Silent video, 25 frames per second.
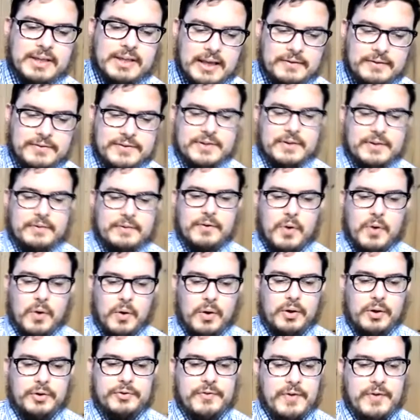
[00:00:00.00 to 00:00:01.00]
gifts of
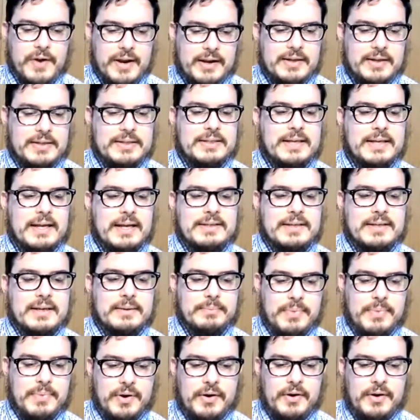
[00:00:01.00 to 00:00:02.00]
gold, frankincense,
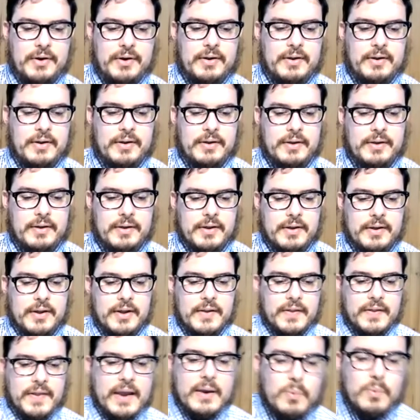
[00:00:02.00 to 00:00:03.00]
and myrrh.
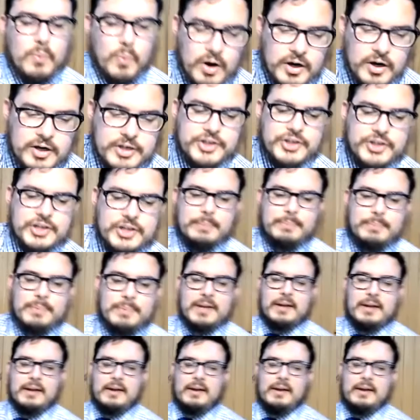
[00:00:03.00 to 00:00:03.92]
They worshiped